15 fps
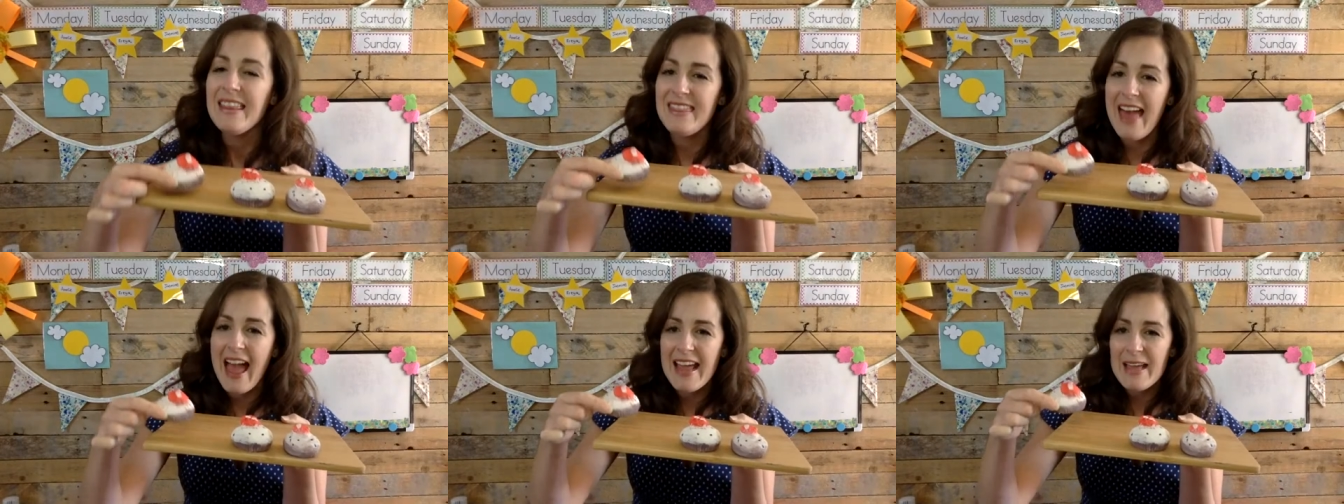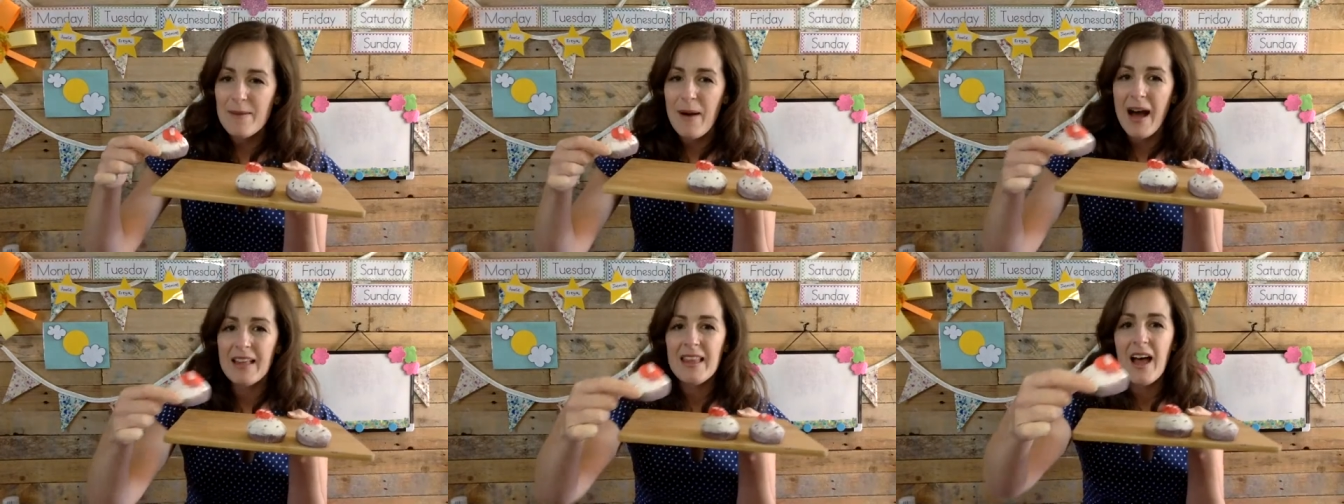There you
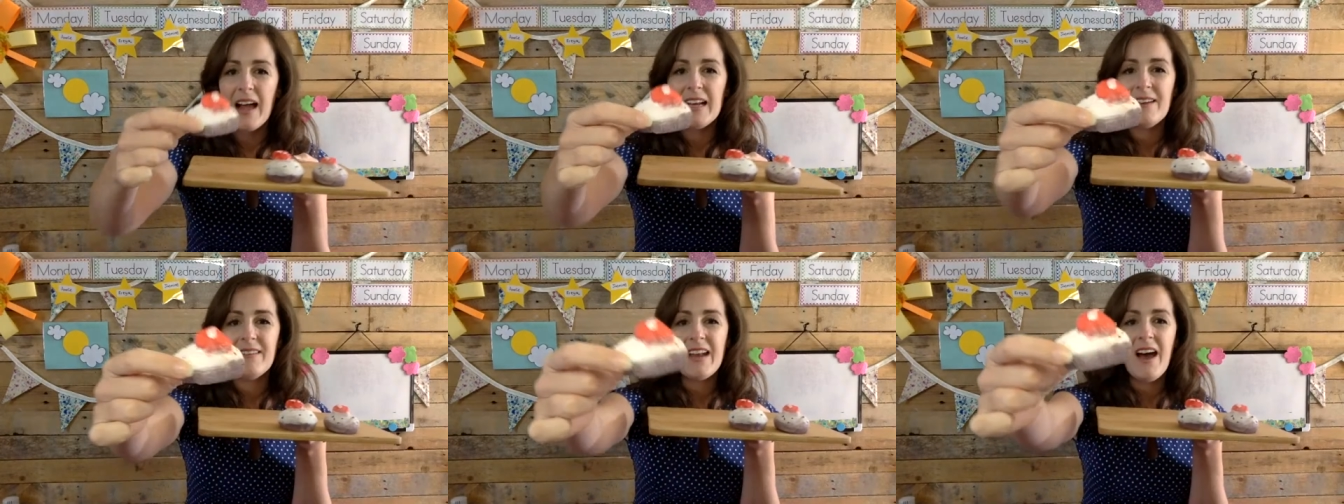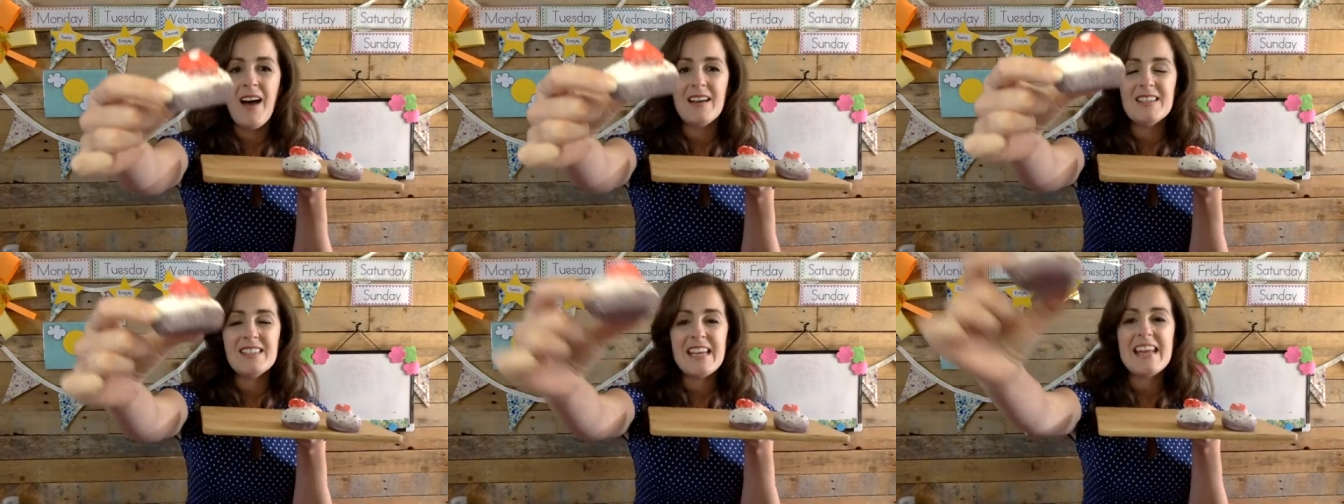are, Lila and
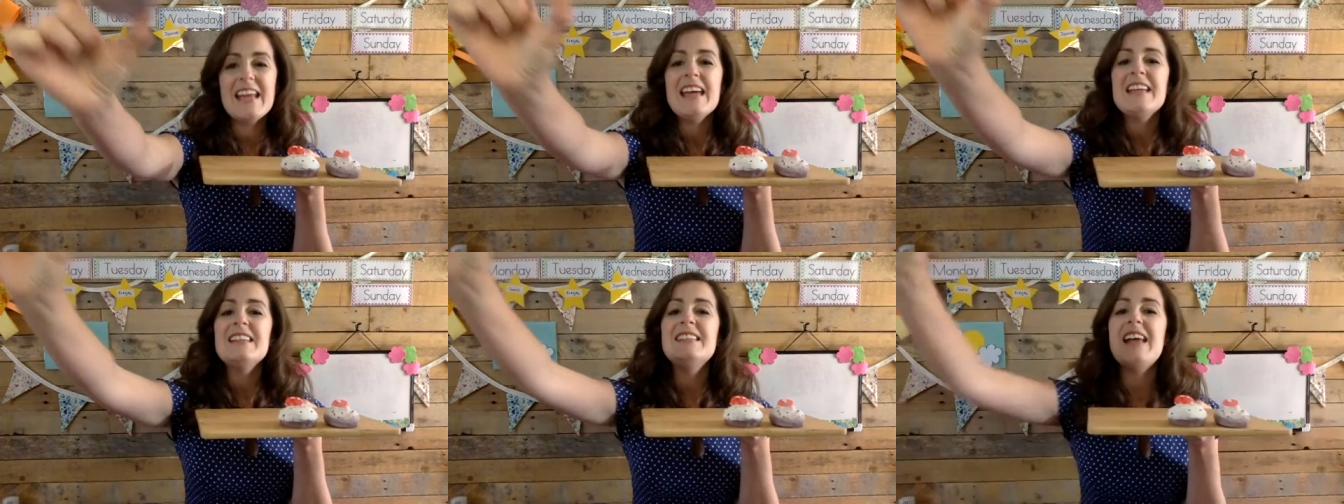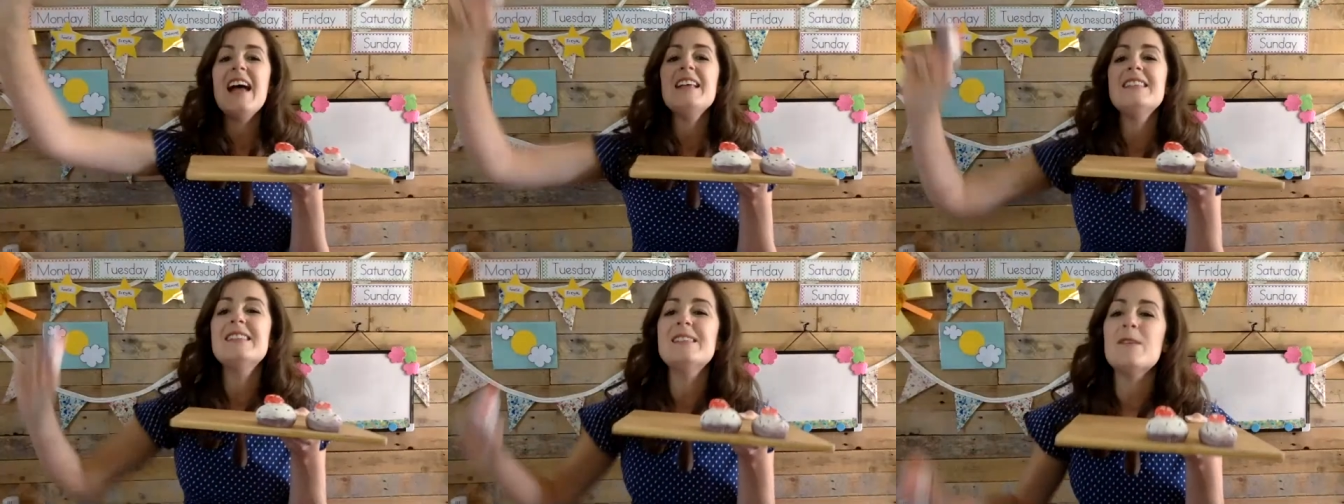Archie,
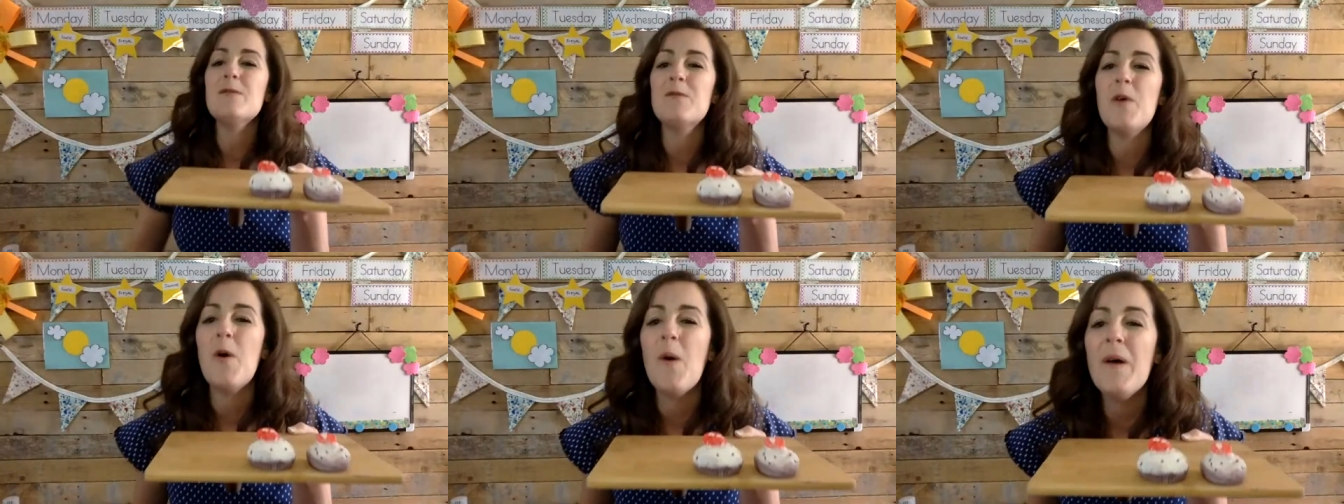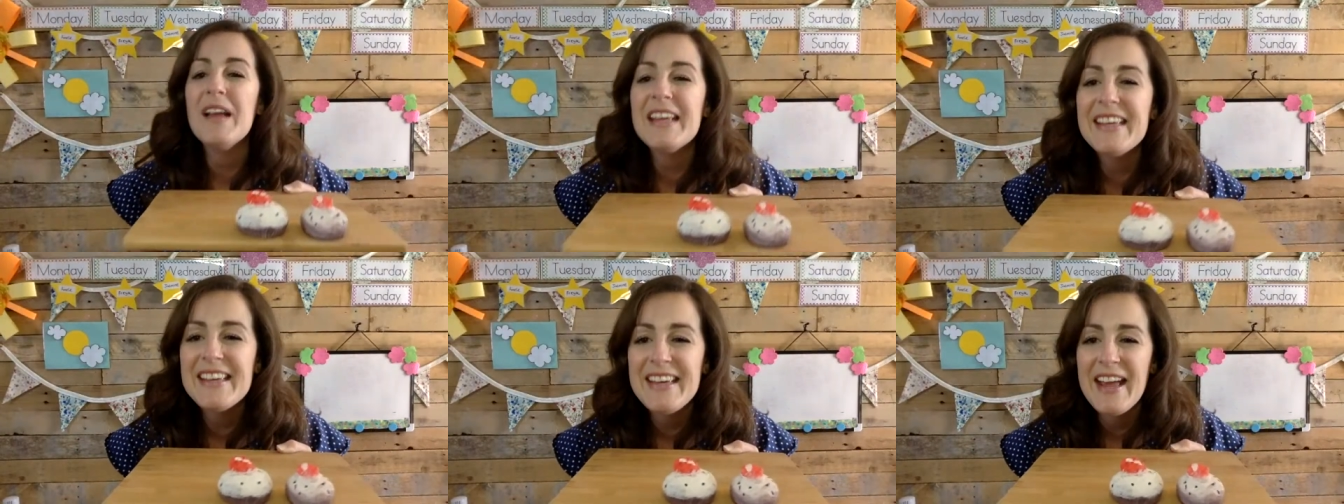just for
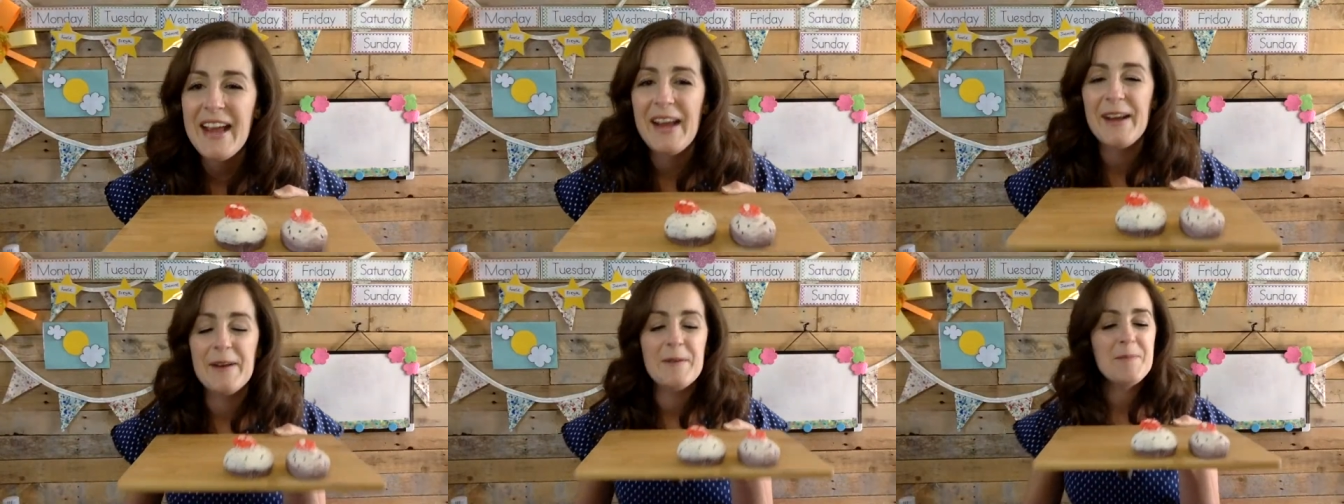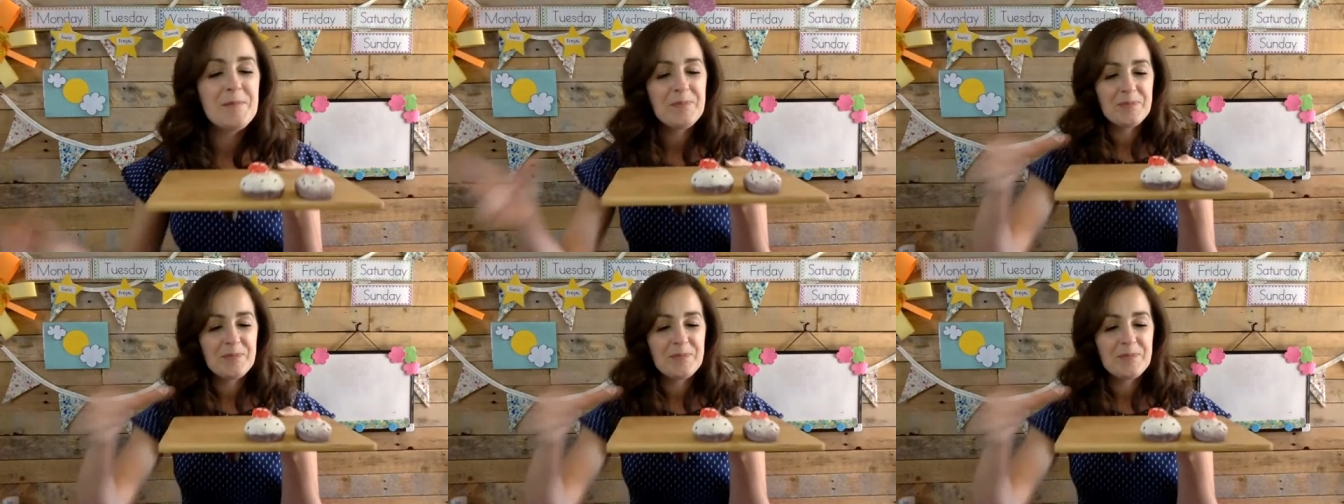you.